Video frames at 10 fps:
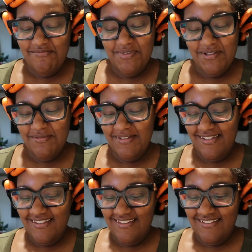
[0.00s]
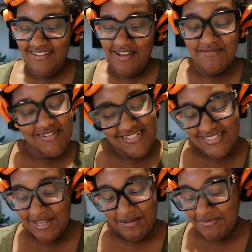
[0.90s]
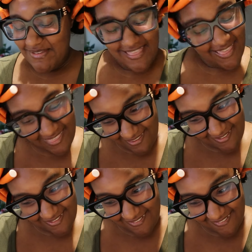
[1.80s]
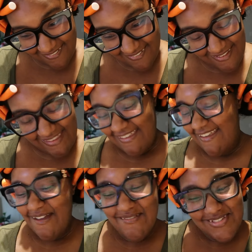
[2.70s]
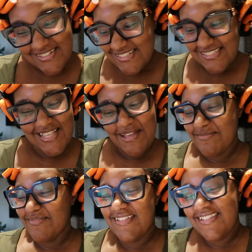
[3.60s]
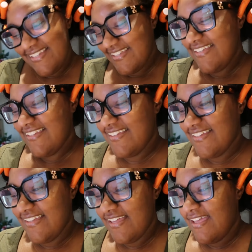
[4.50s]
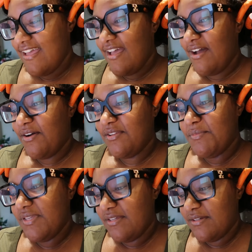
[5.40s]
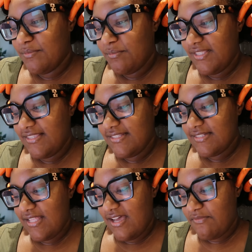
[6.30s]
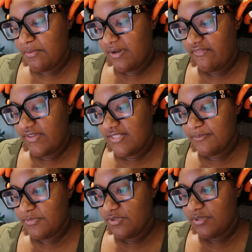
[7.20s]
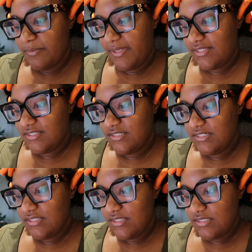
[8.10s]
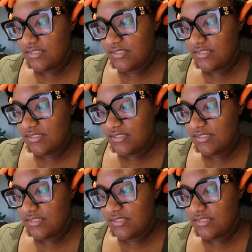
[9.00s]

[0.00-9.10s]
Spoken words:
Baby, y'all better stop playing. And y'all better stop playing. Oh, let me make this live on my Facebook pages.